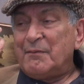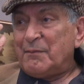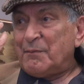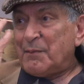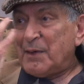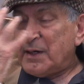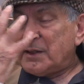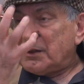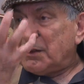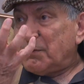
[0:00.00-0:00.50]

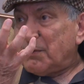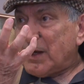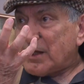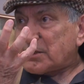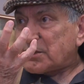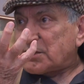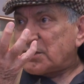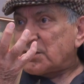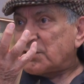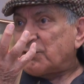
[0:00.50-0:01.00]
by the
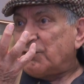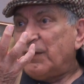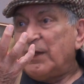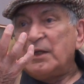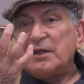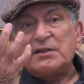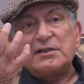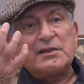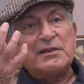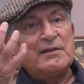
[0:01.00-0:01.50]
master's
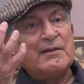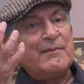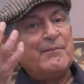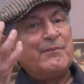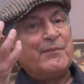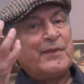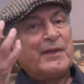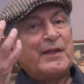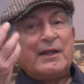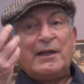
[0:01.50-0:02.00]
face,
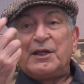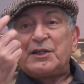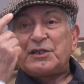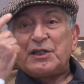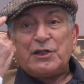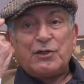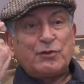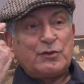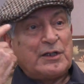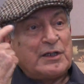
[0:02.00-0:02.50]

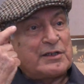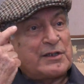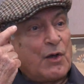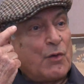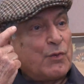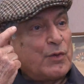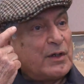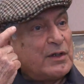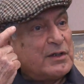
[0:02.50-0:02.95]
listen to the sound